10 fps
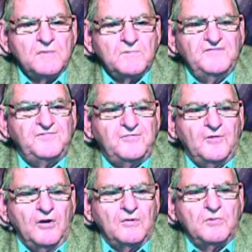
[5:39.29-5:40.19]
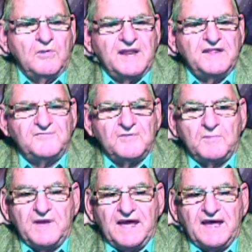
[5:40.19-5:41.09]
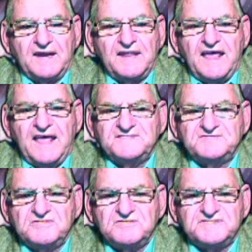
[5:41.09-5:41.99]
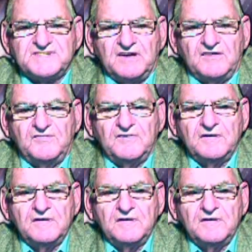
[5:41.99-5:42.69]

Before running from God, ask yourself,